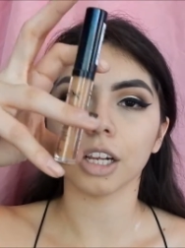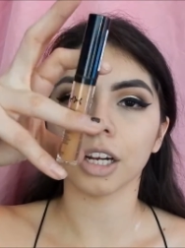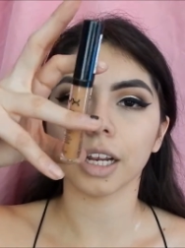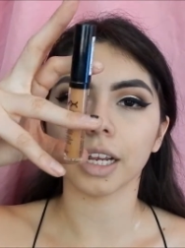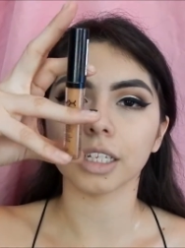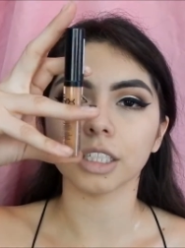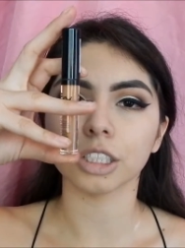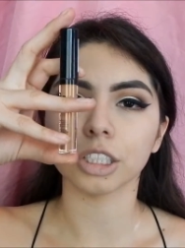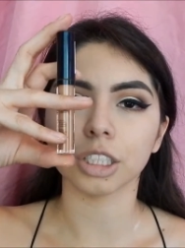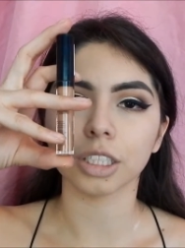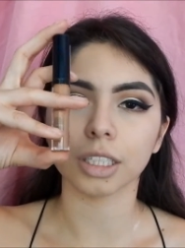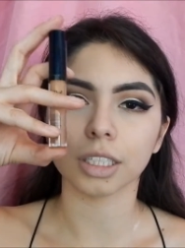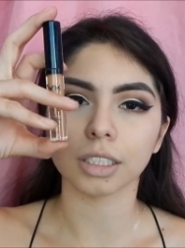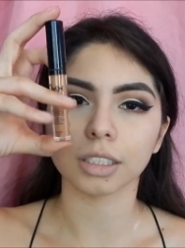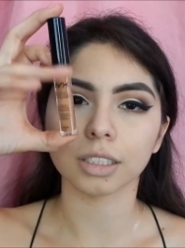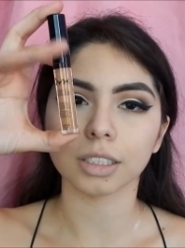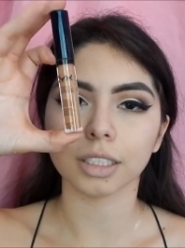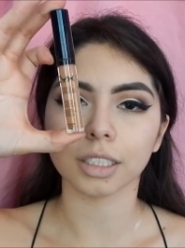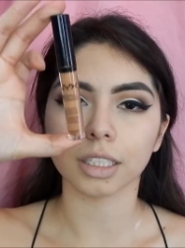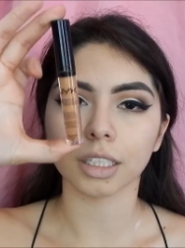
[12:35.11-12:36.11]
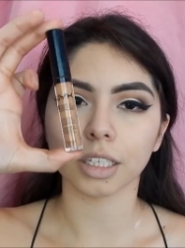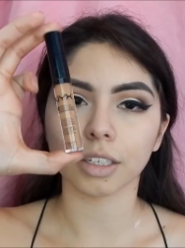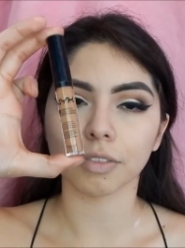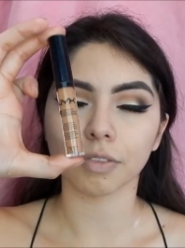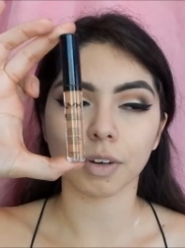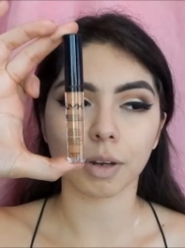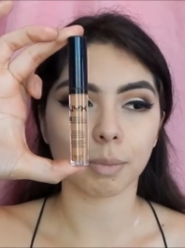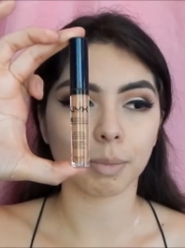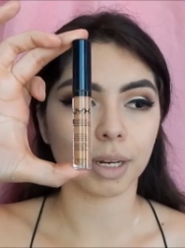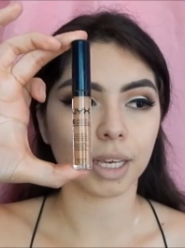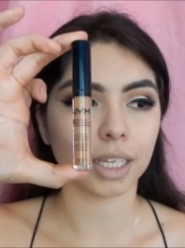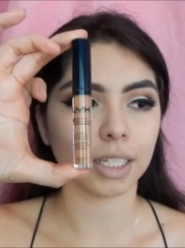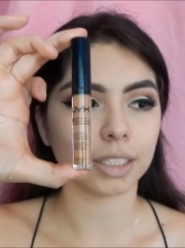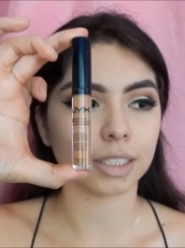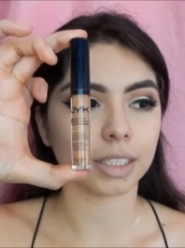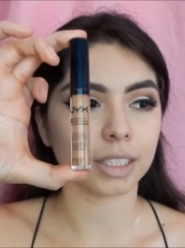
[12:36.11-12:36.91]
HD concealer from NYX,